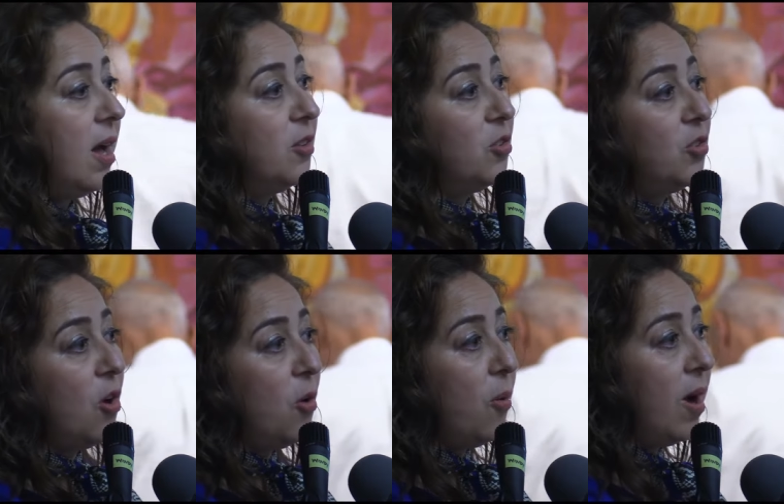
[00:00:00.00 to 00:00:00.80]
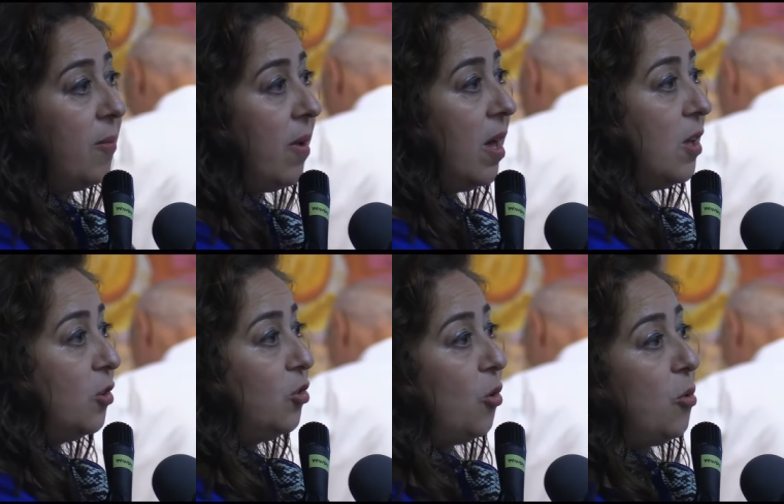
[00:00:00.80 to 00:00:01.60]
So,
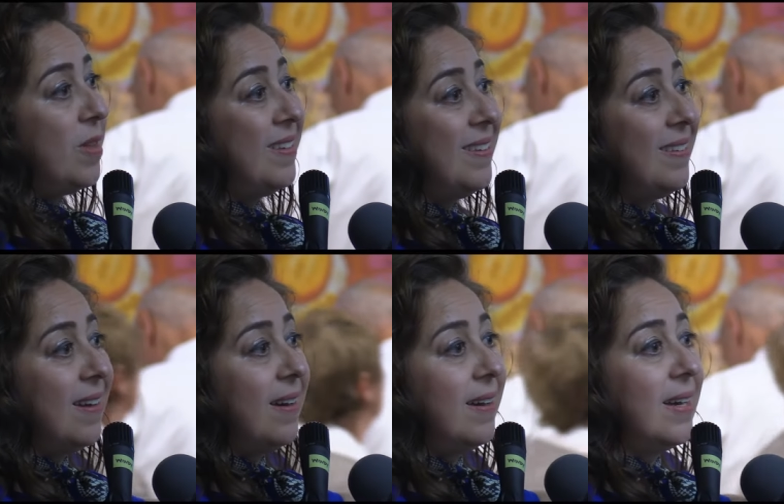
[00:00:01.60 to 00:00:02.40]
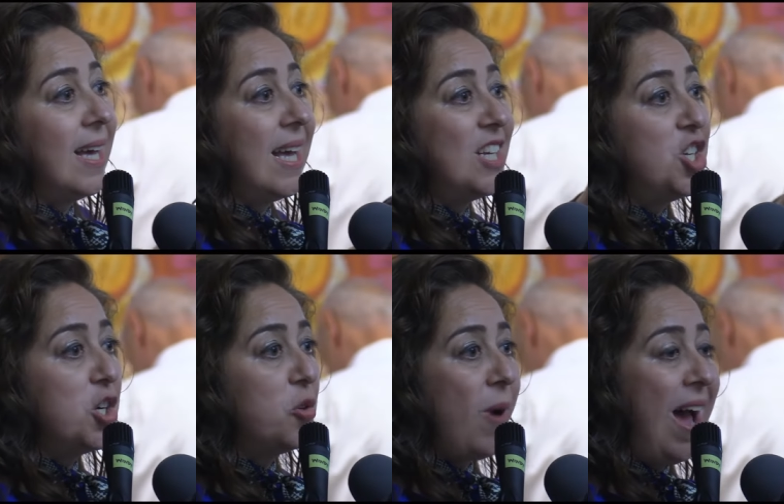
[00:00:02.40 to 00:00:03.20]
so this is
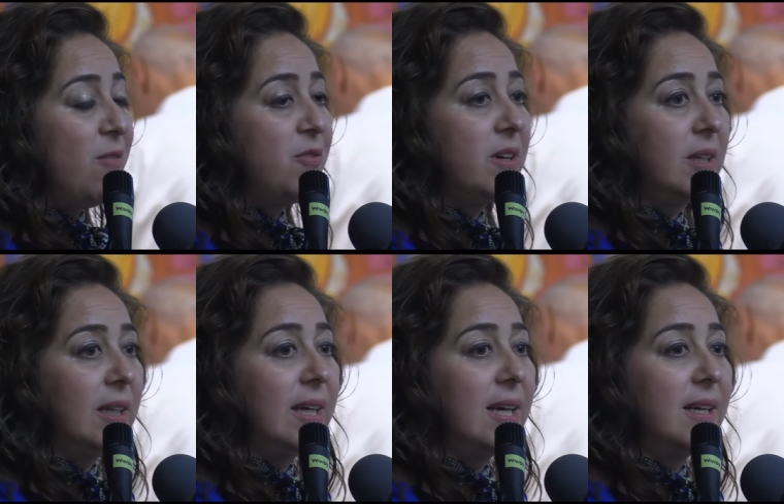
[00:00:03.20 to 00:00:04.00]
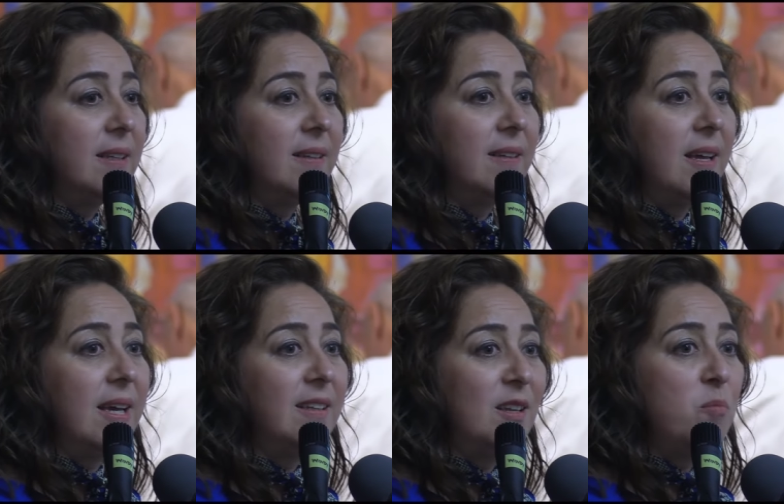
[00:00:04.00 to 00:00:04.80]
geographically, it's
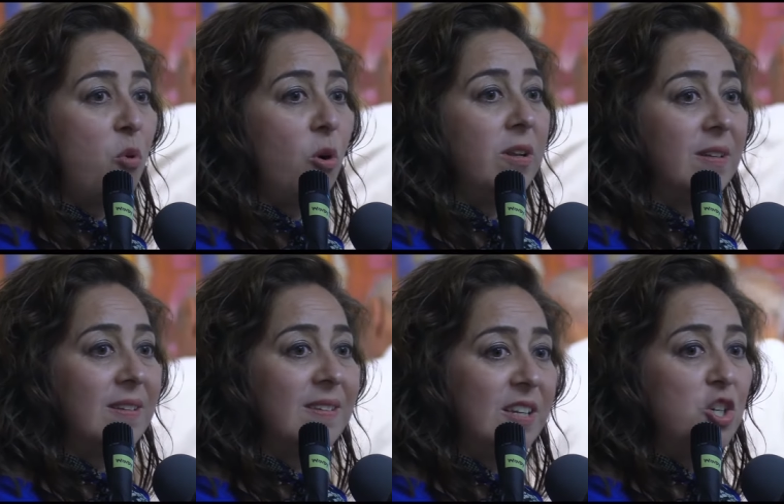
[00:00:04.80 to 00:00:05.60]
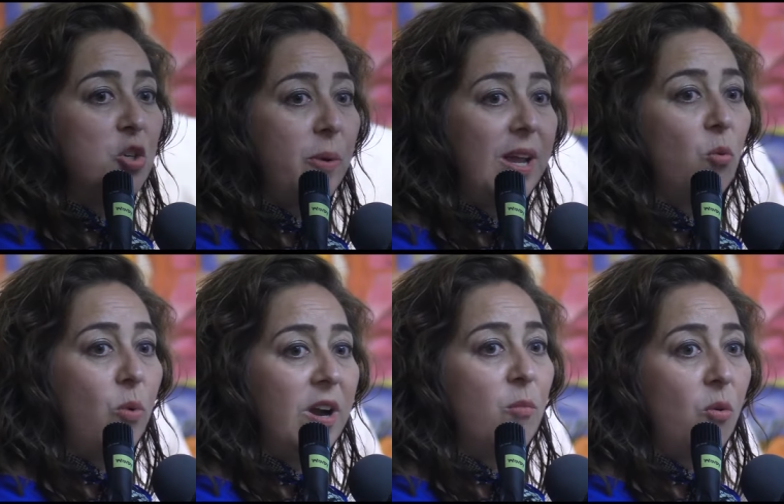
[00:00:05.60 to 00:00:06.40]
important to situate
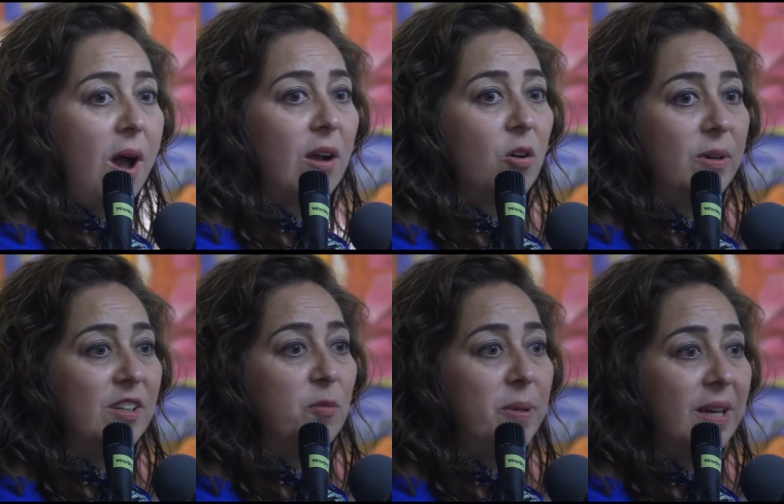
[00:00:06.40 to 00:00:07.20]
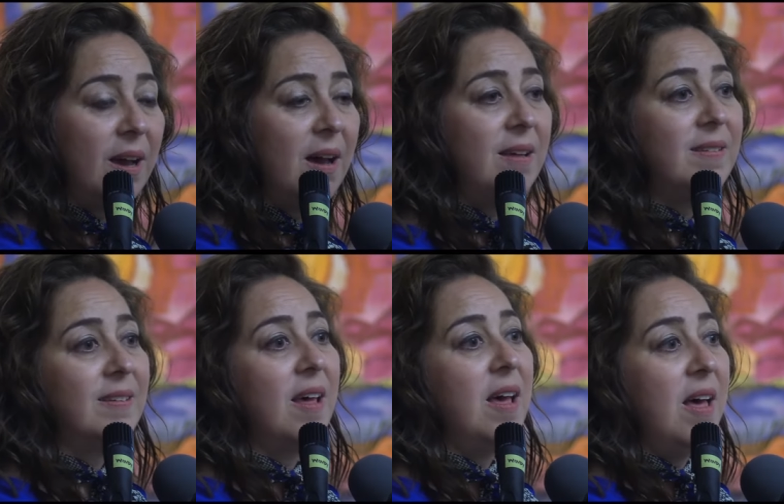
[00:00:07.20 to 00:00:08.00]
where Morocco is
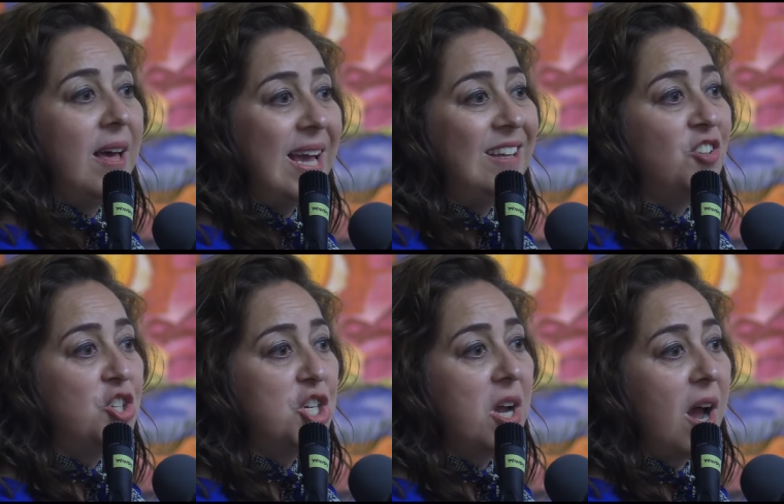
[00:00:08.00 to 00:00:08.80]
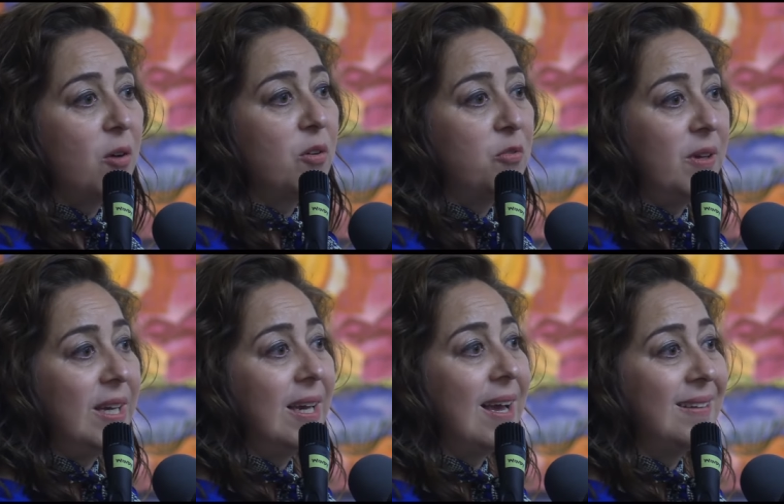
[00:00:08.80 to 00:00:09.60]
because its
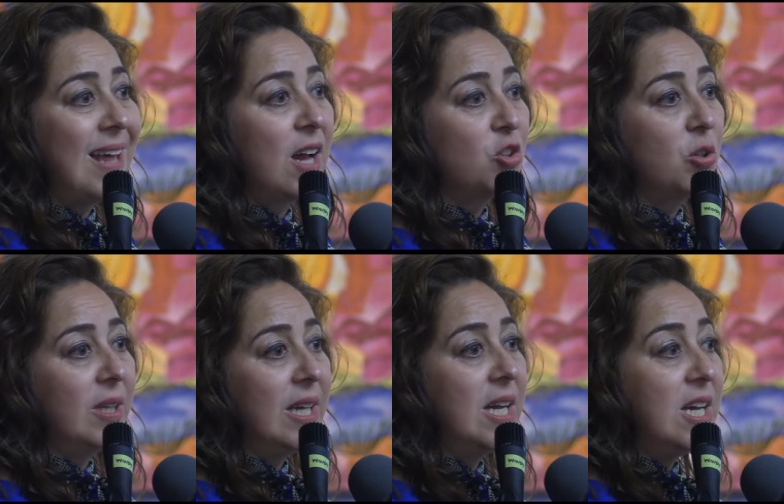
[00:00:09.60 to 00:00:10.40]
geography has actually